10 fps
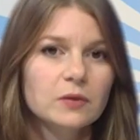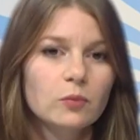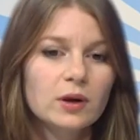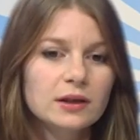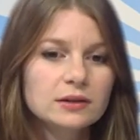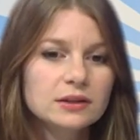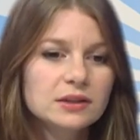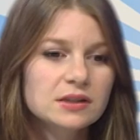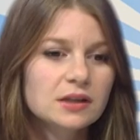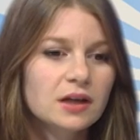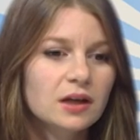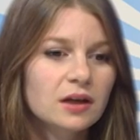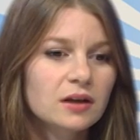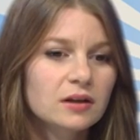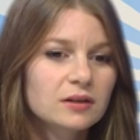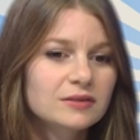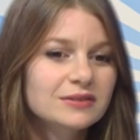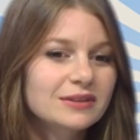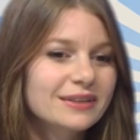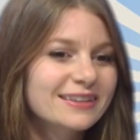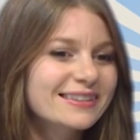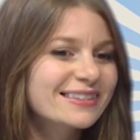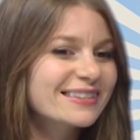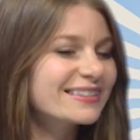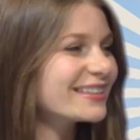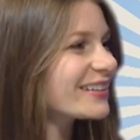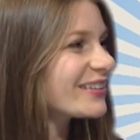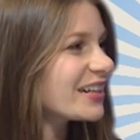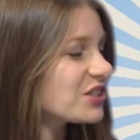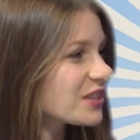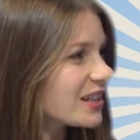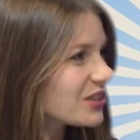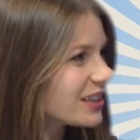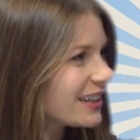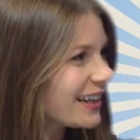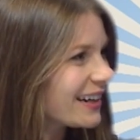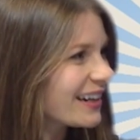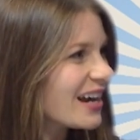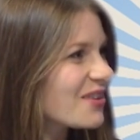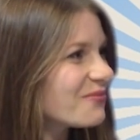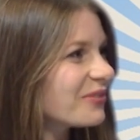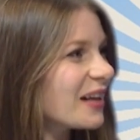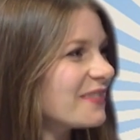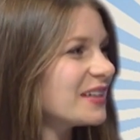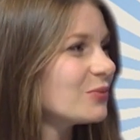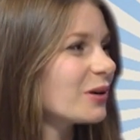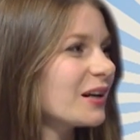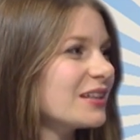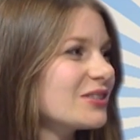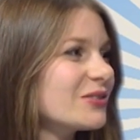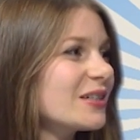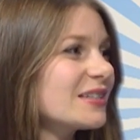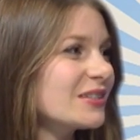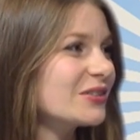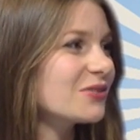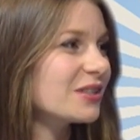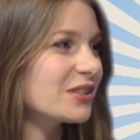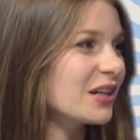Well, it's a great discussion, and I'm glad that you brought it to us, so it's very